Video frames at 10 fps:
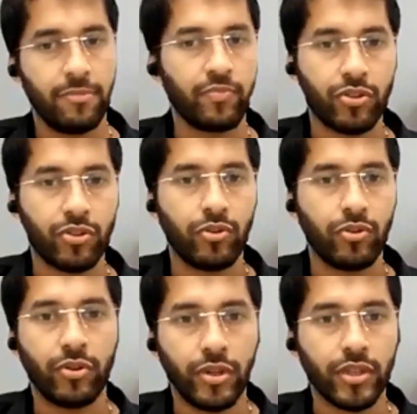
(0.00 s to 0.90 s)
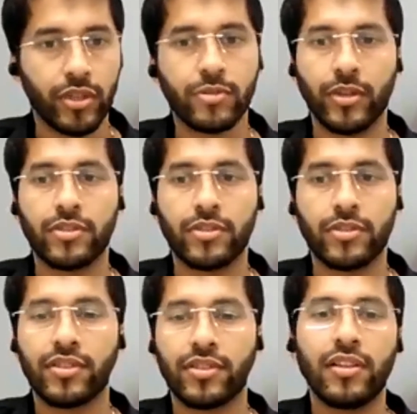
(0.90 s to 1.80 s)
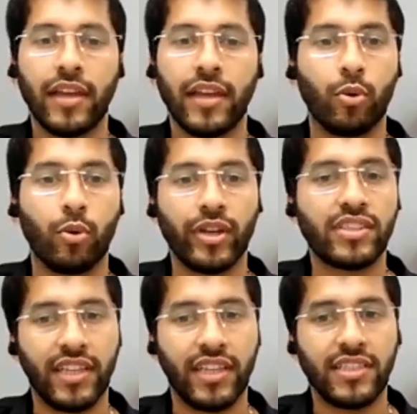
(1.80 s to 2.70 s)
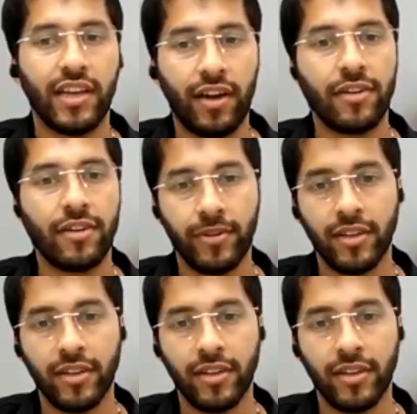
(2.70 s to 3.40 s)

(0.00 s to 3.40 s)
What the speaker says: So it's still like growing stage, I feel.